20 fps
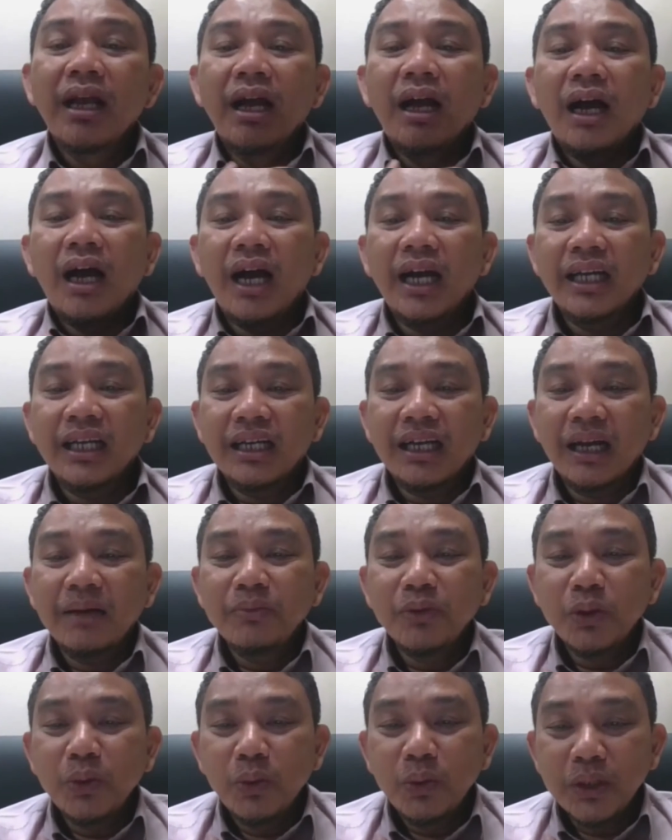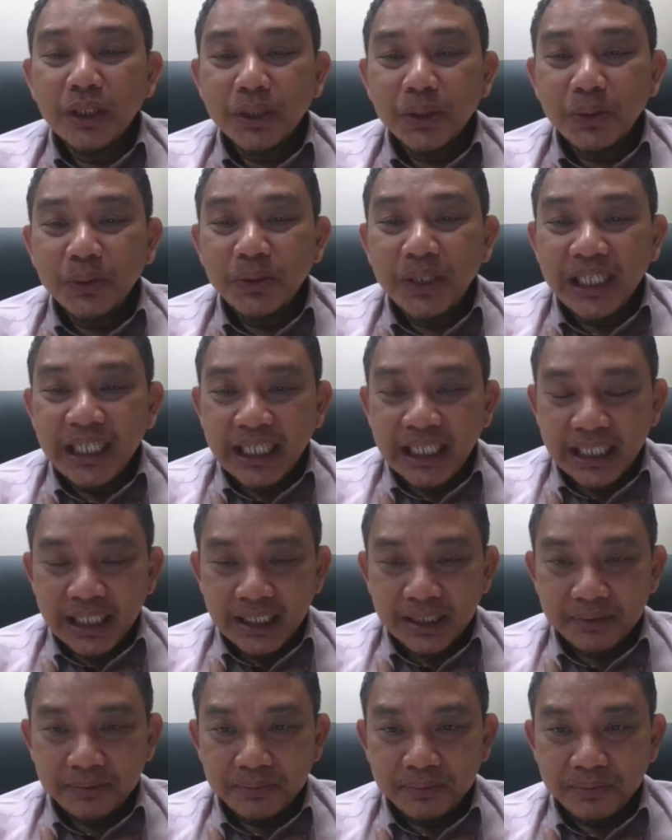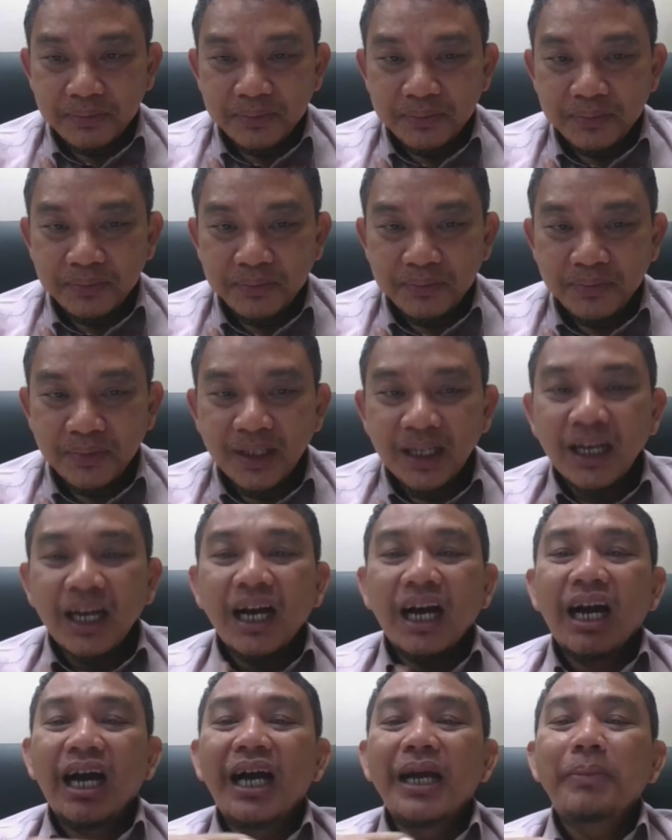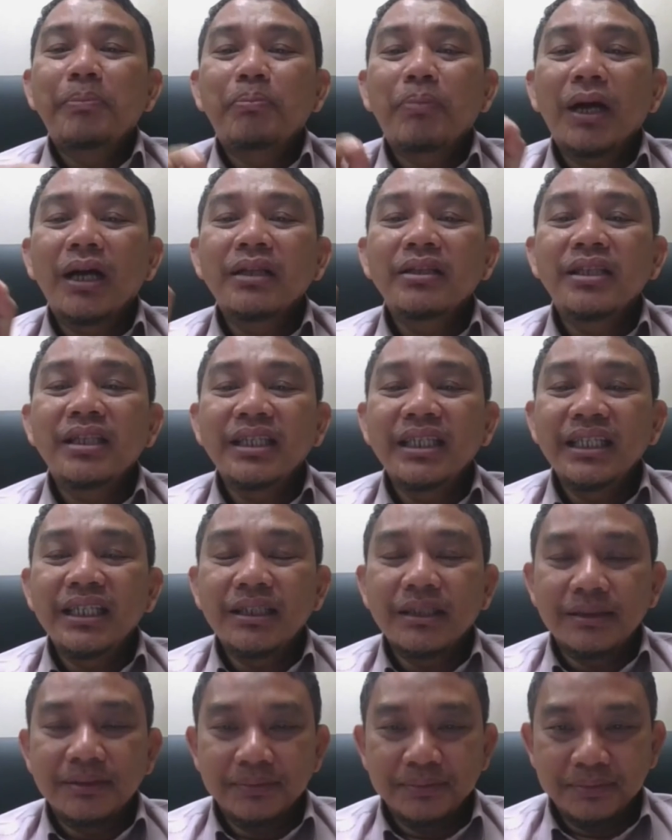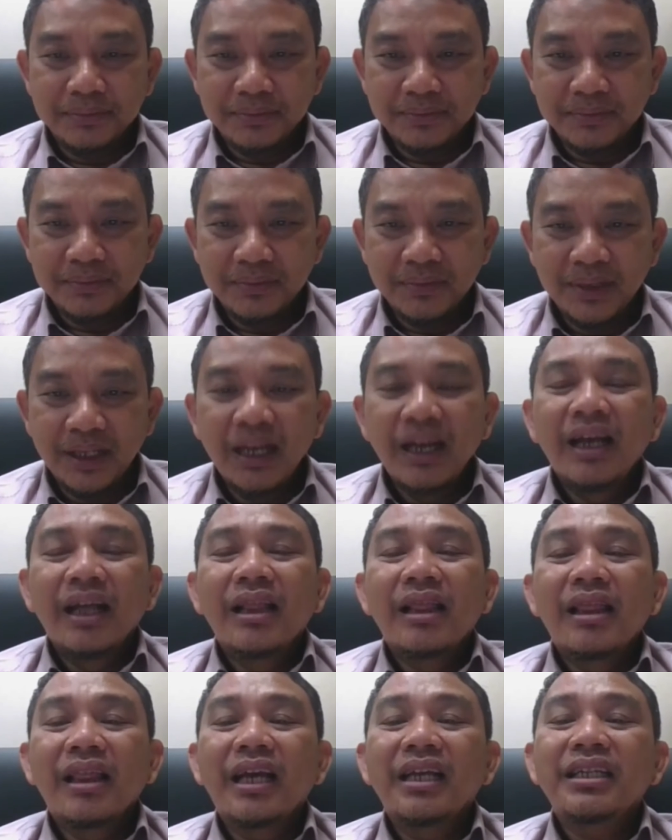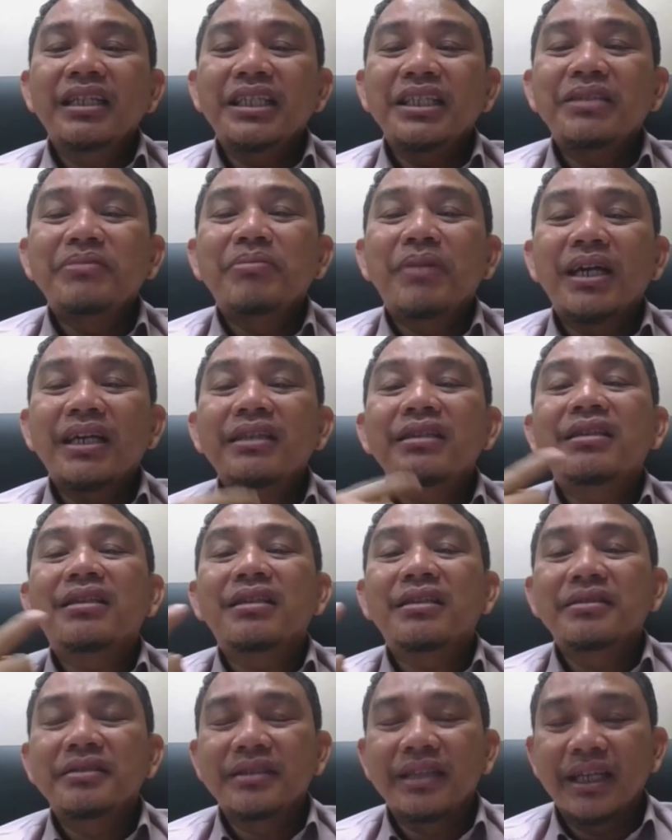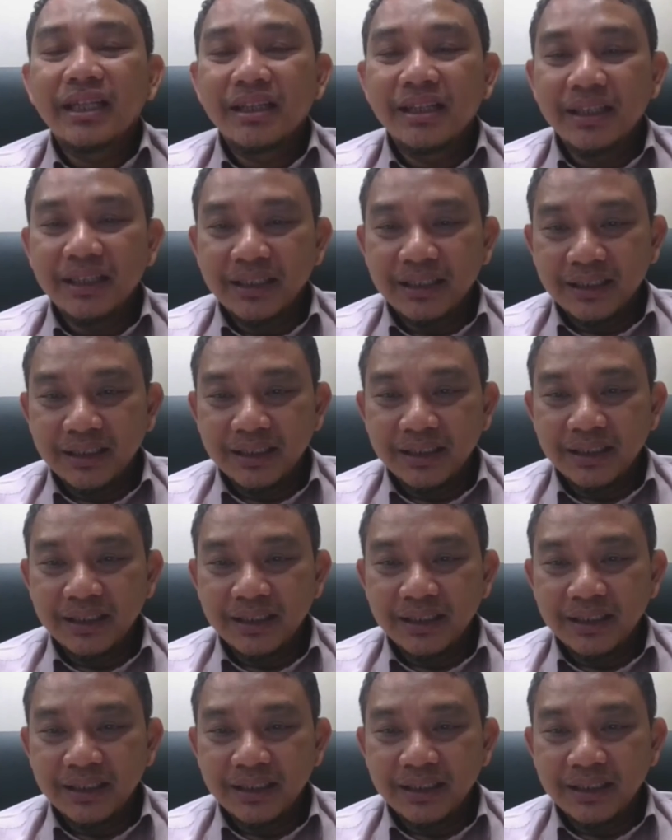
I come to work today. I punch in. That is my transaction.